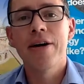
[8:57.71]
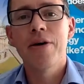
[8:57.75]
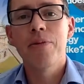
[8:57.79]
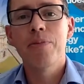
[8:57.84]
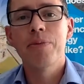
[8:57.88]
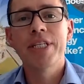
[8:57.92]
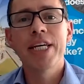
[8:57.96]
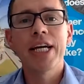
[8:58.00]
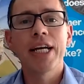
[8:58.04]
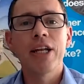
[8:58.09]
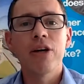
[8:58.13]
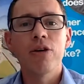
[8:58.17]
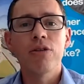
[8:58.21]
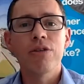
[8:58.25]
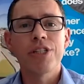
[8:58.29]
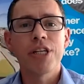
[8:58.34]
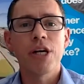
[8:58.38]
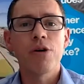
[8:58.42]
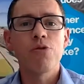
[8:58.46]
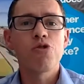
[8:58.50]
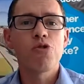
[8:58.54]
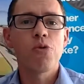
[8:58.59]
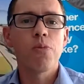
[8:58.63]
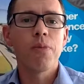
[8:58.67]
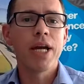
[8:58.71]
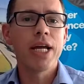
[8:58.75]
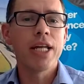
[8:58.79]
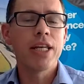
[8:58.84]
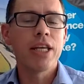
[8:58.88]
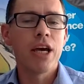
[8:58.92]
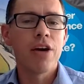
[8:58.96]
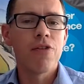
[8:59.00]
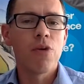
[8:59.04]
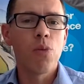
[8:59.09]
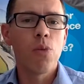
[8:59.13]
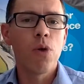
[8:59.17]
particularly on social
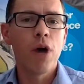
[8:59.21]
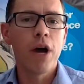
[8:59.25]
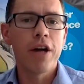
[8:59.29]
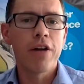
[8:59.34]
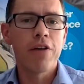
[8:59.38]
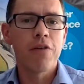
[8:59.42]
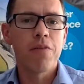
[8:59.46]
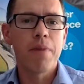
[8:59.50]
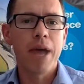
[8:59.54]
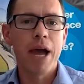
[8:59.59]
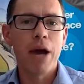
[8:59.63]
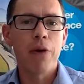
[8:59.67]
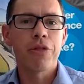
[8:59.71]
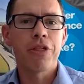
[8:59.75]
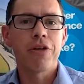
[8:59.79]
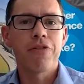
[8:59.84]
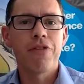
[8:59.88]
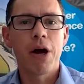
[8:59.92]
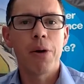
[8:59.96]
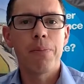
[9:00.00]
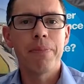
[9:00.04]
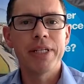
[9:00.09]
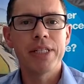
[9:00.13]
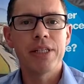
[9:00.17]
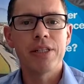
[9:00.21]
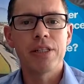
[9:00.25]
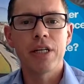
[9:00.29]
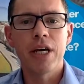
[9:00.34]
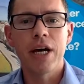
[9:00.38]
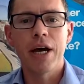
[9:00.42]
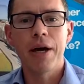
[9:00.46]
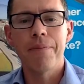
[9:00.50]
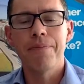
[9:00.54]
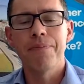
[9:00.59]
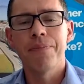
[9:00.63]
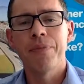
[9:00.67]
media and word of mouth around
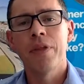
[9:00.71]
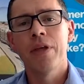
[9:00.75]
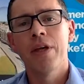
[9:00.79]
Bicester,